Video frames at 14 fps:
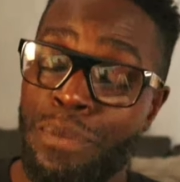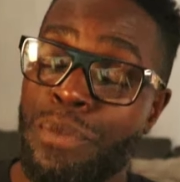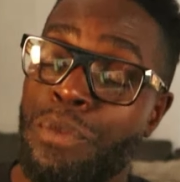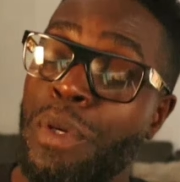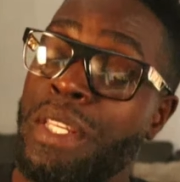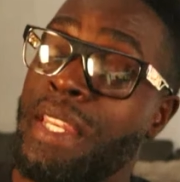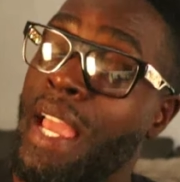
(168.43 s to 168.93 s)

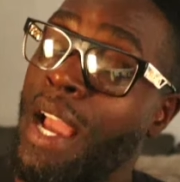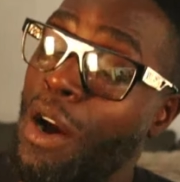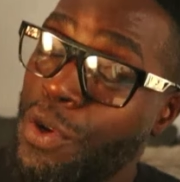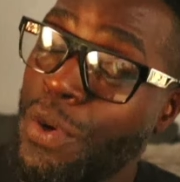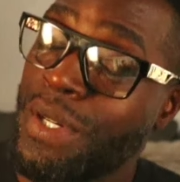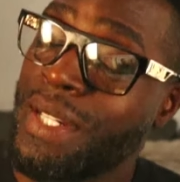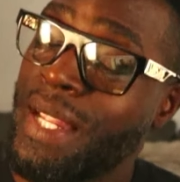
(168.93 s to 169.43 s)
but now
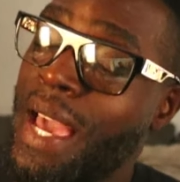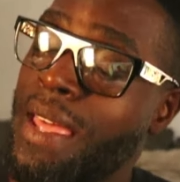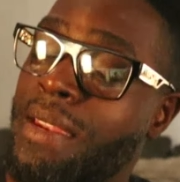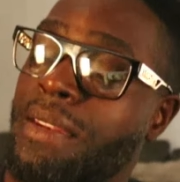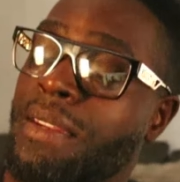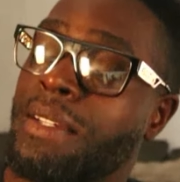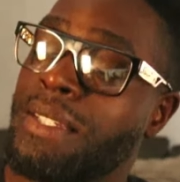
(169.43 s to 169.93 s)
you're
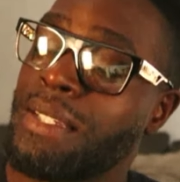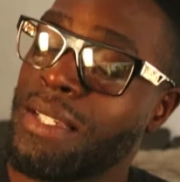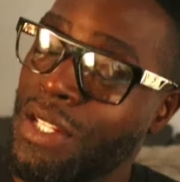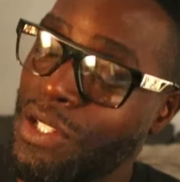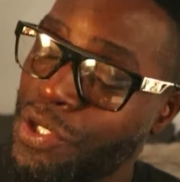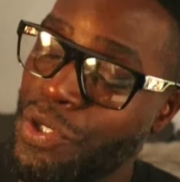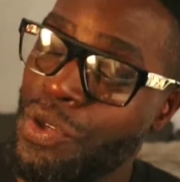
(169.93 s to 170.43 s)
adding
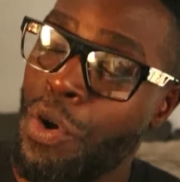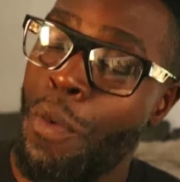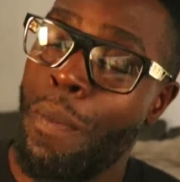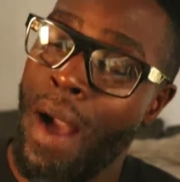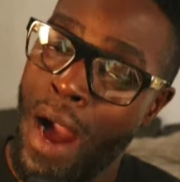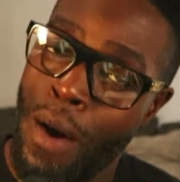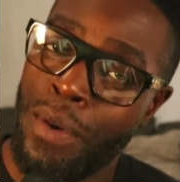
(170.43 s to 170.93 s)
additional
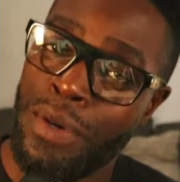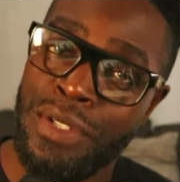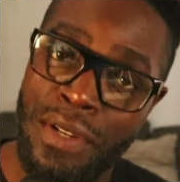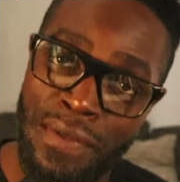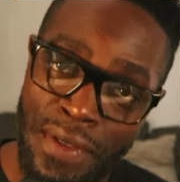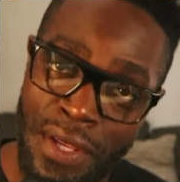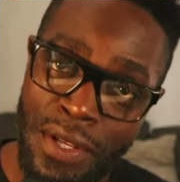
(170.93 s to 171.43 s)
power to the
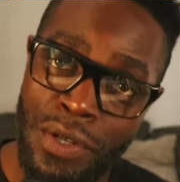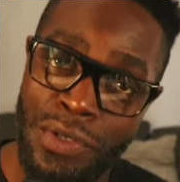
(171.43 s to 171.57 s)
vehicle.